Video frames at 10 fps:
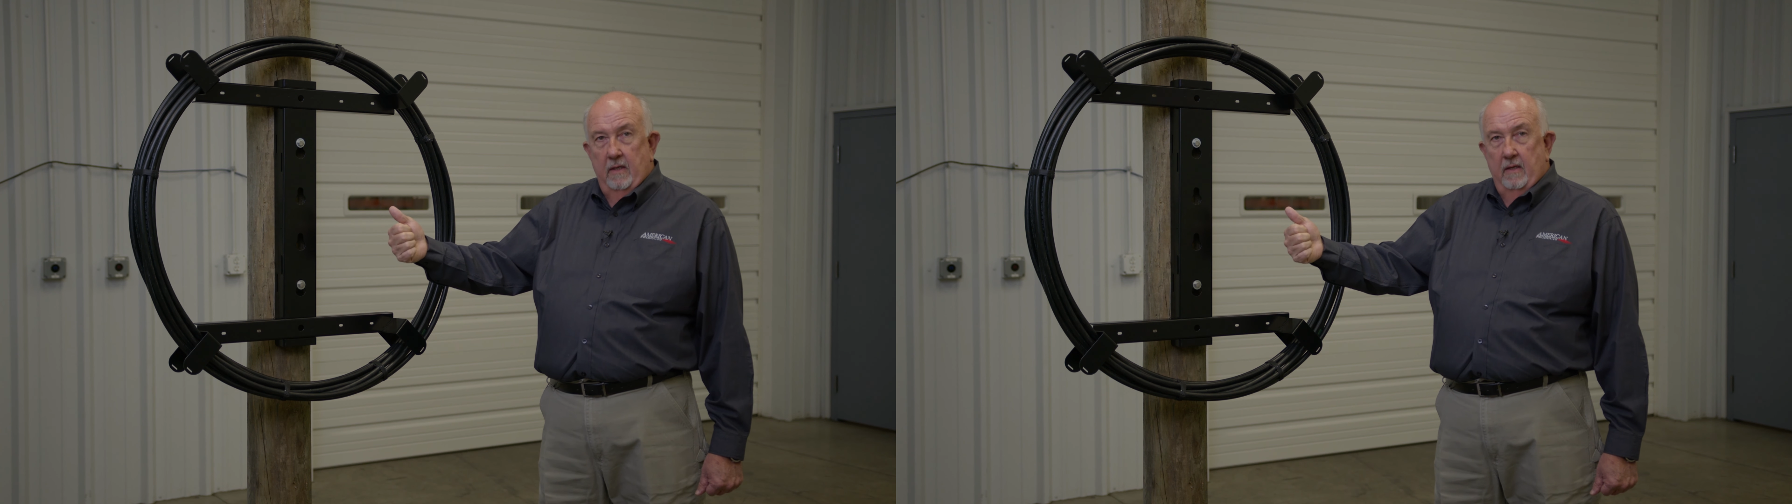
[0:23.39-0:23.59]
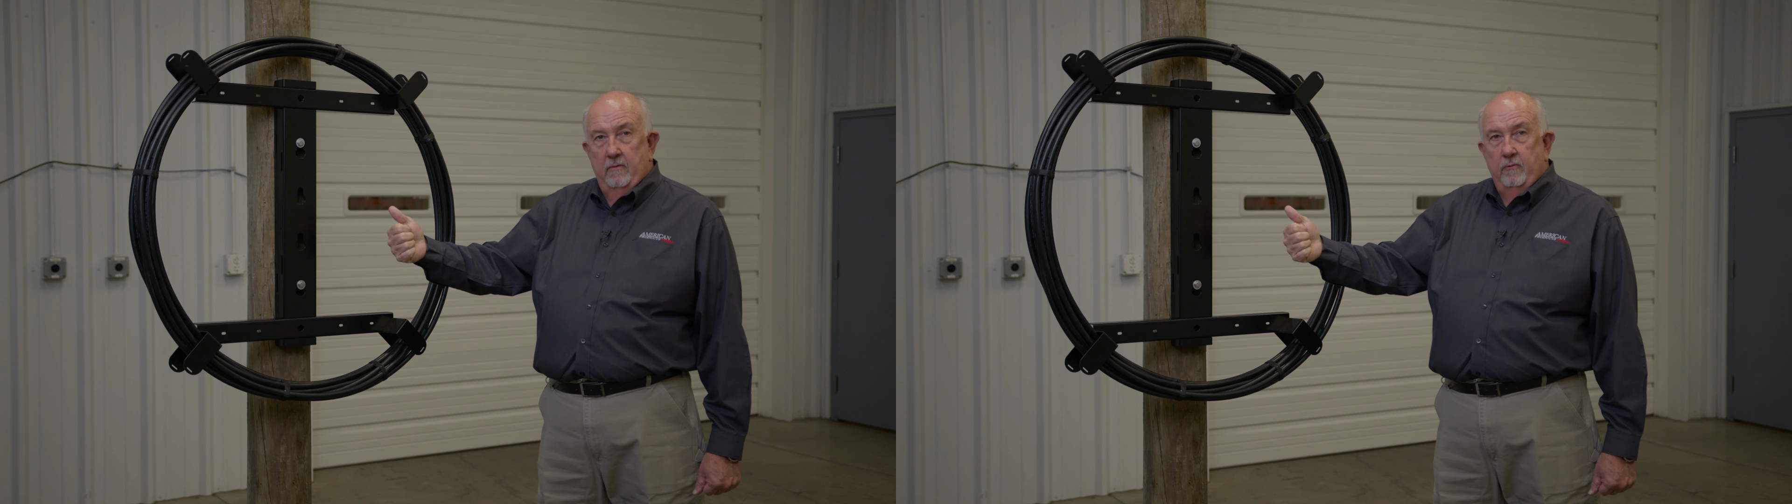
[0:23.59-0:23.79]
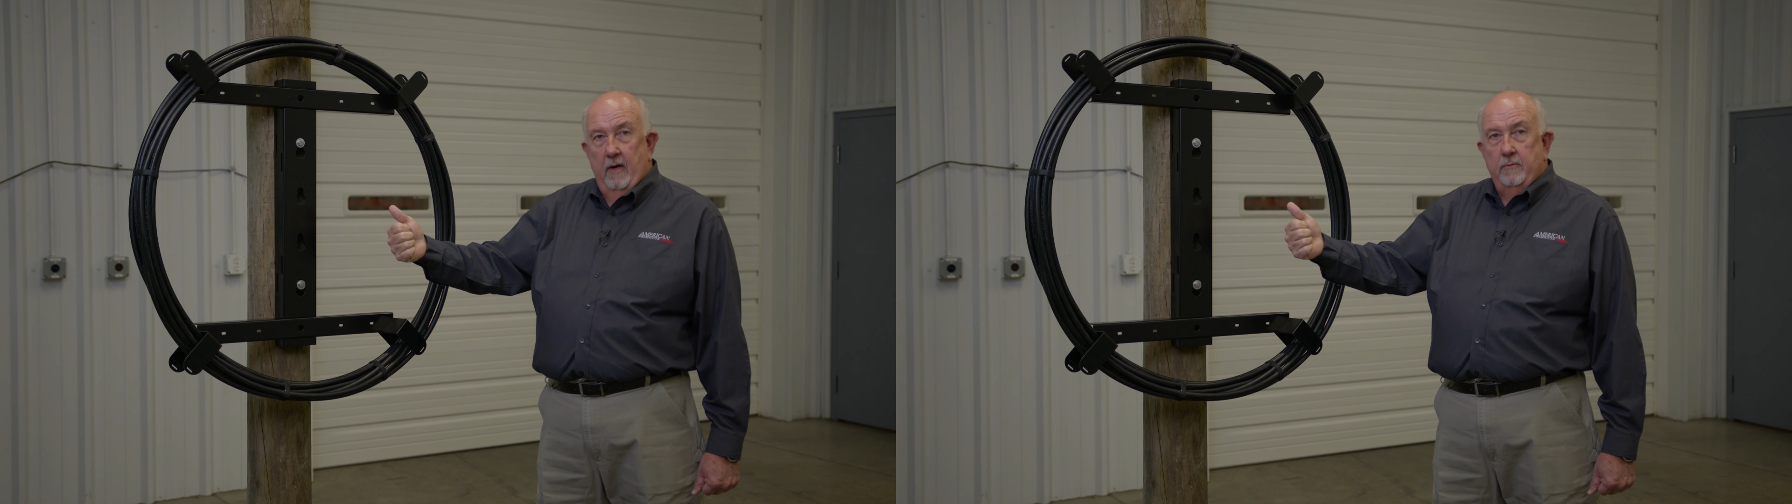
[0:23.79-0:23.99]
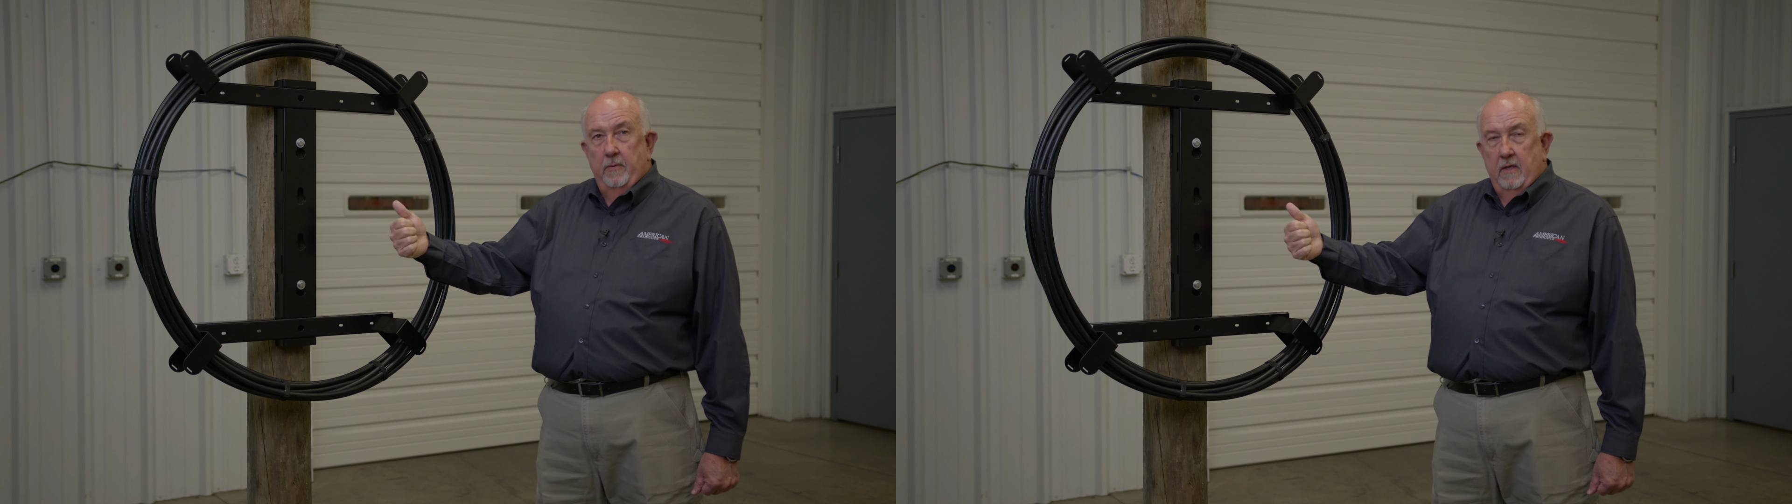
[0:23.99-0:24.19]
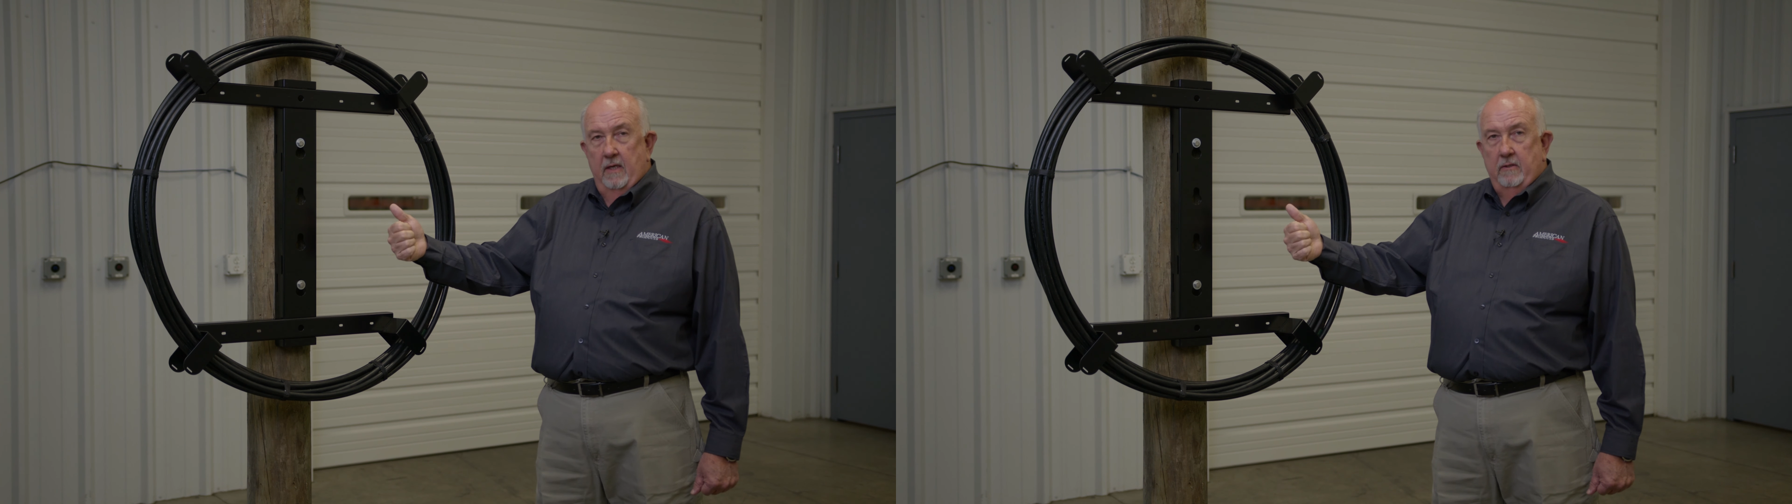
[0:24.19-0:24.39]
in
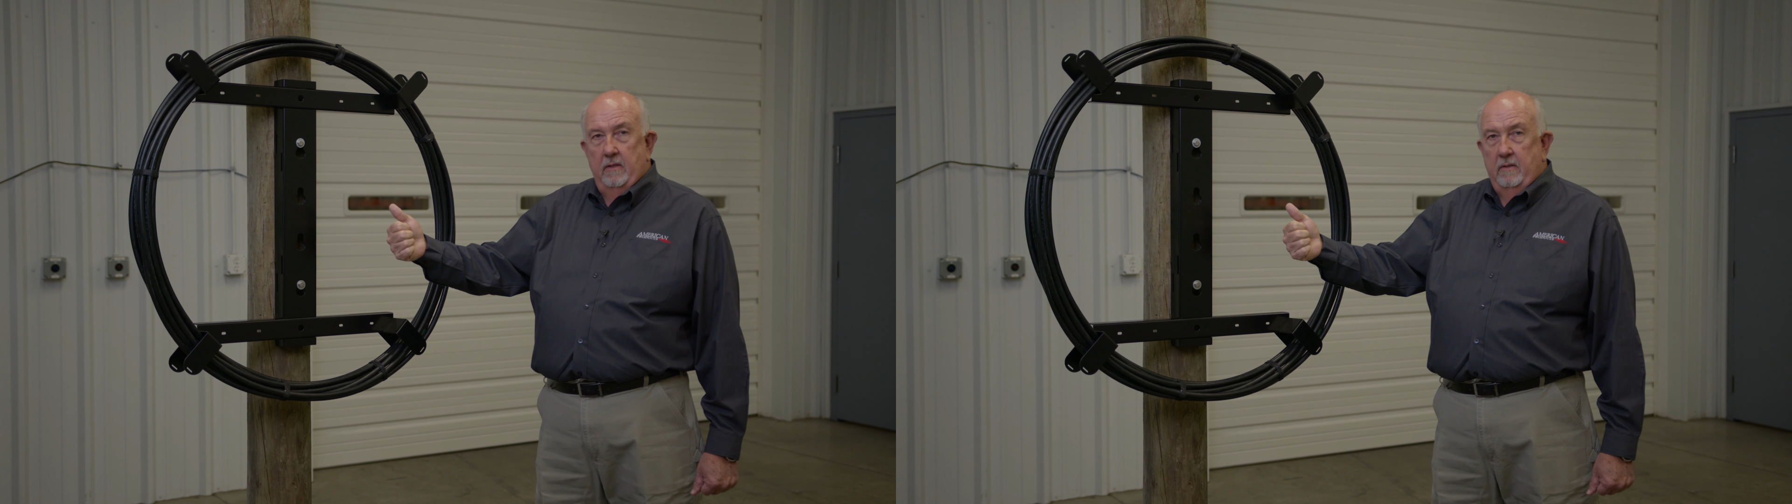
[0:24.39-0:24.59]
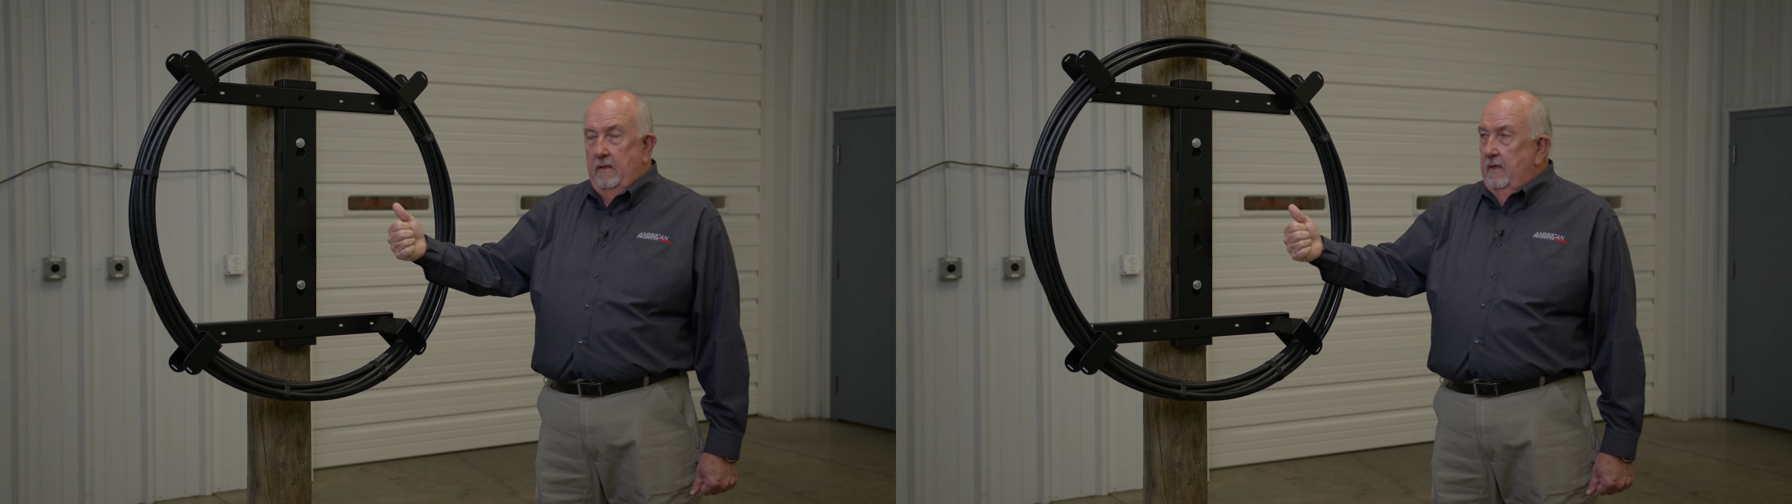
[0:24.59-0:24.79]
transportation,